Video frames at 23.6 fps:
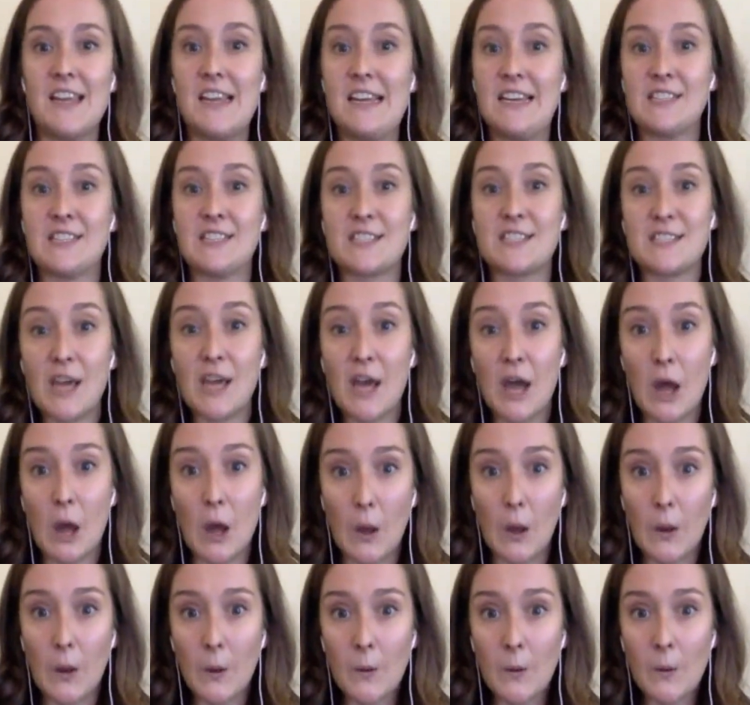
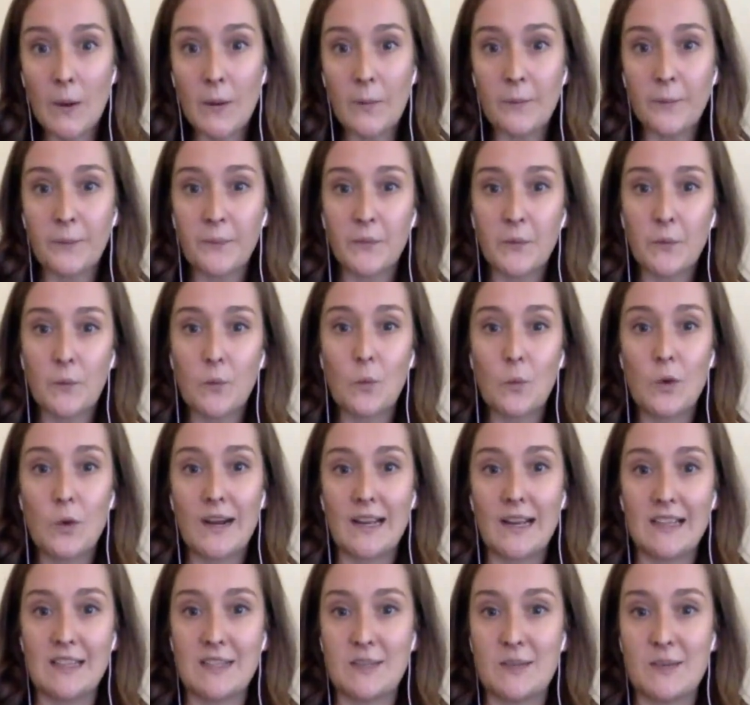So what
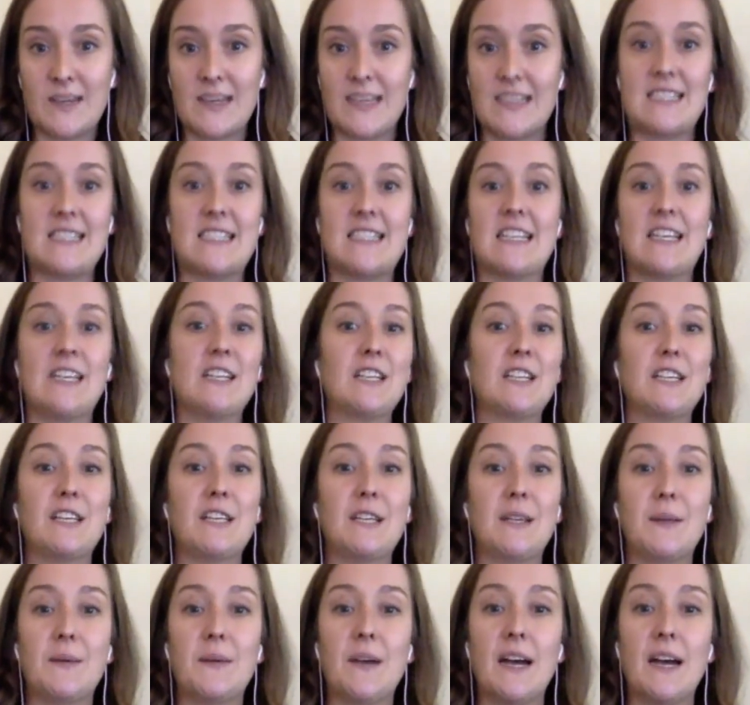else do I need to tell you?